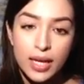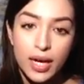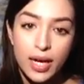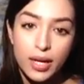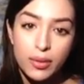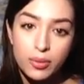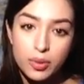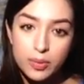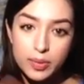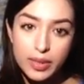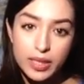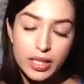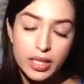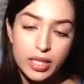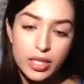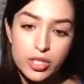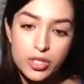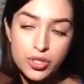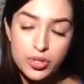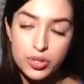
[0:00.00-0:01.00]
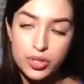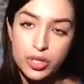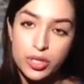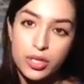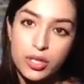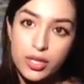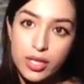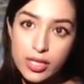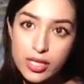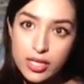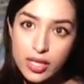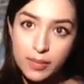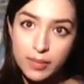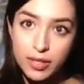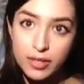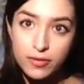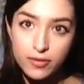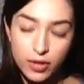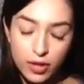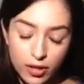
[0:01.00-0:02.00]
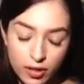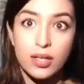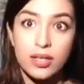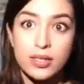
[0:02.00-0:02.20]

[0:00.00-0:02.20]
I will be a junior this coming fall.